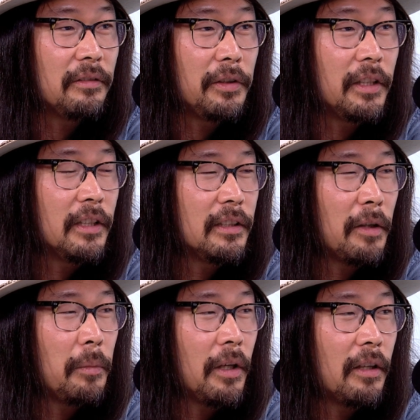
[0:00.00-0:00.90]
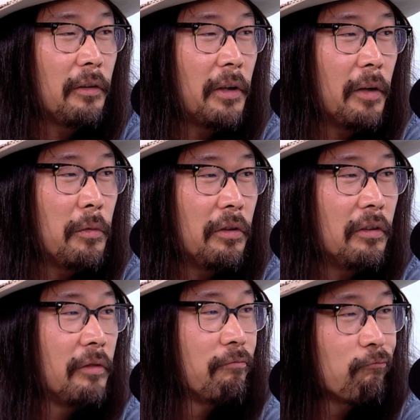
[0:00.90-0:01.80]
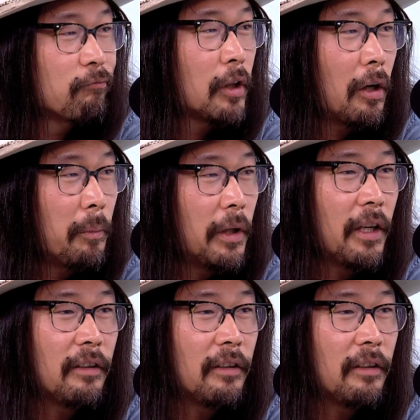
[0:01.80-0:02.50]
really set me in the right mood, calm me down.